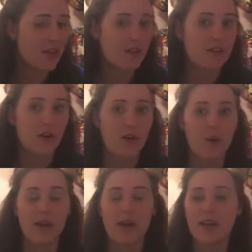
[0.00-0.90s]

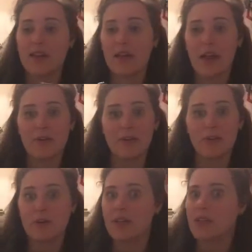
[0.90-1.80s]
So, I mean, you
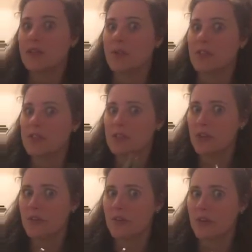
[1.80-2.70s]
really, once you get
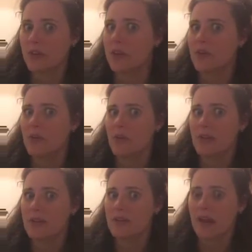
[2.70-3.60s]
your inventory, you don't
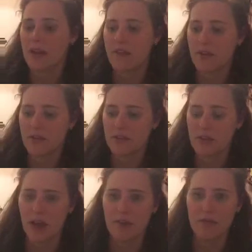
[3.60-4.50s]
need a ton of other
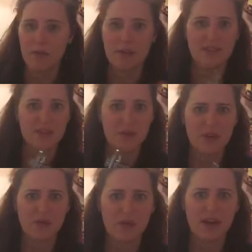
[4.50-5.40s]
stuff, but this is what
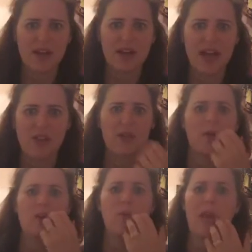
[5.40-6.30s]
you can work on gathering
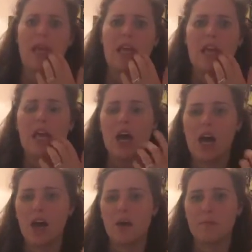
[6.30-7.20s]
while you wait.
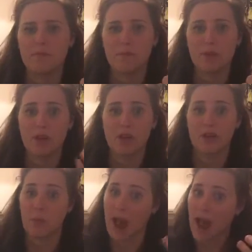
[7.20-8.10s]
You're going to
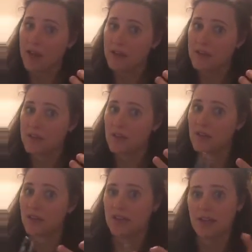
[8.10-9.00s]
need racks, and
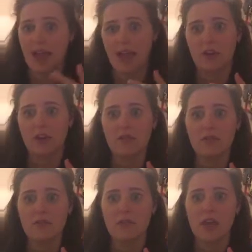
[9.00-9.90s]
you're going to need
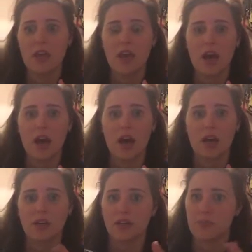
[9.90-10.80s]
hangers.
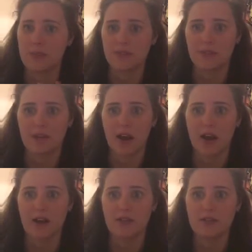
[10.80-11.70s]
You need business
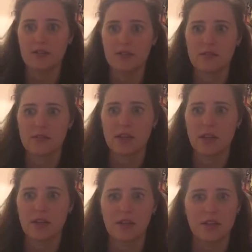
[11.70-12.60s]
cards.
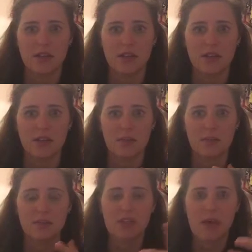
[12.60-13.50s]
You need
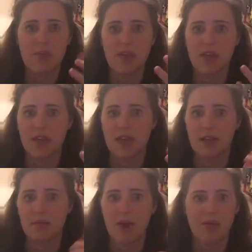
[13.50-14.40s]

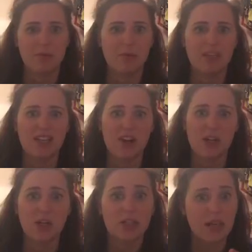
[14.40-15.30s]
something probably to
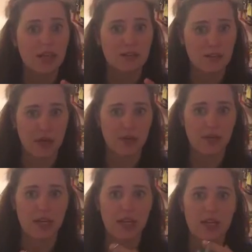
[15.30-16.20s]
carry your leggings
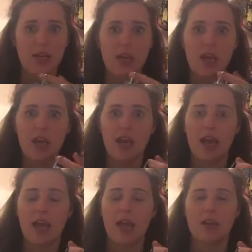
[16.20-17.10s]
around in,
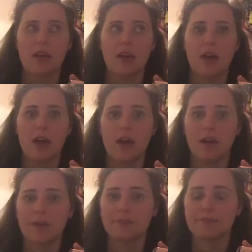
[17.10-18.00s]
and
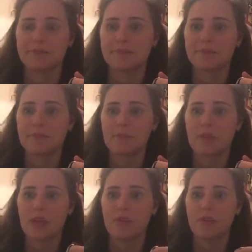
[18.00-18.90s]

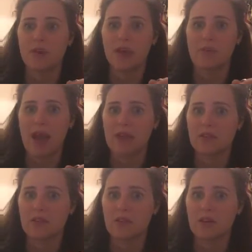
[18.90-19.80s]
if you get
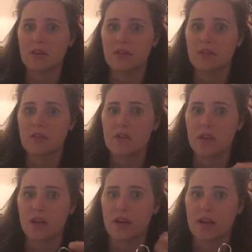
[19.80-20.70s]
maxi skirts,
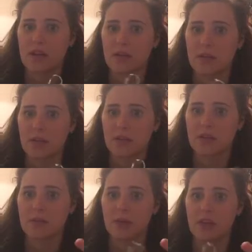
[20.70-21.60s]
you're going to need something to
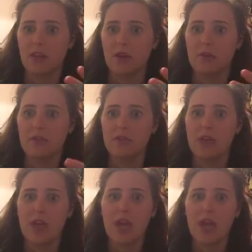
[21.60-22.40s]
display those.